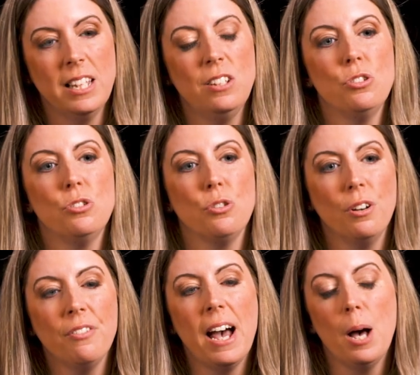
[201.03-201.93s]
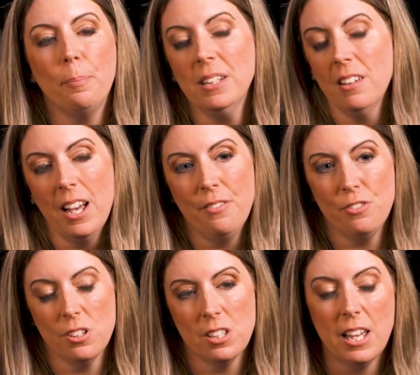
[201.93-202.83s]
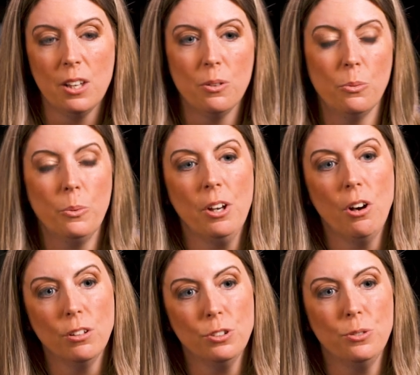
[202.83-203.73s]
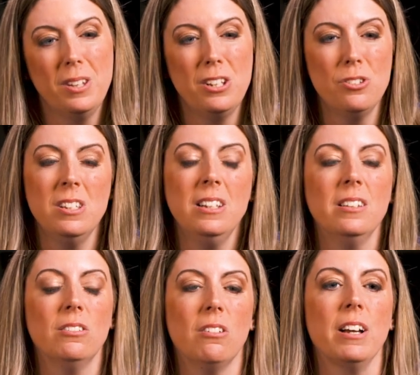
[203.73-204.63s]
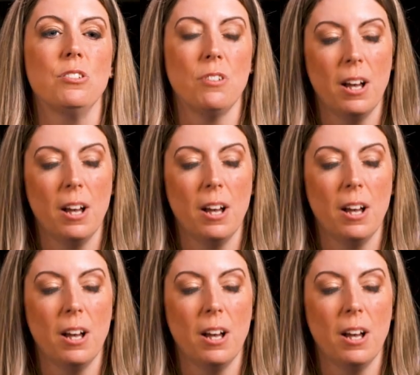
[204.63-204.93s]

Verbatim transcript: They deserve a happy life just like we all do. They just need a little extra